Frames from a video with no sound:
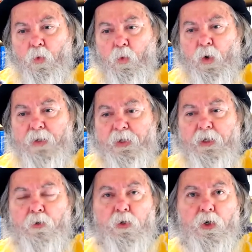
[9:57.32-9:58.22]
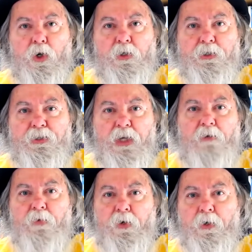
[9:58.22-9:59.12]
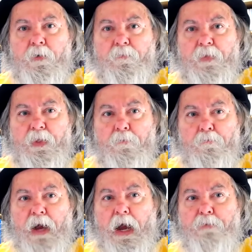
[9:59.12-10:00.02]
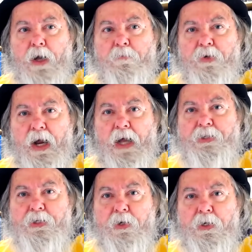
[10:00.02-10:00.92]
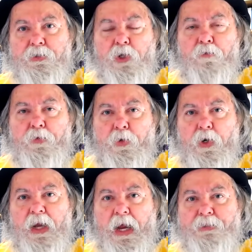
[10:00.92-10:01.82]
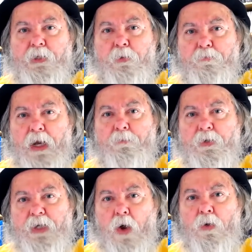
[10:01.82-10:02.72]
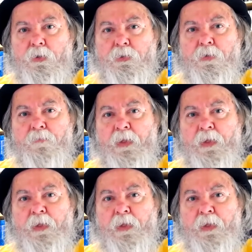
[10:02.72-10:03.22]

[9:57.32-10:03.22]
One thing you learn is never mop up concentrated sulfuric acid with paper towels.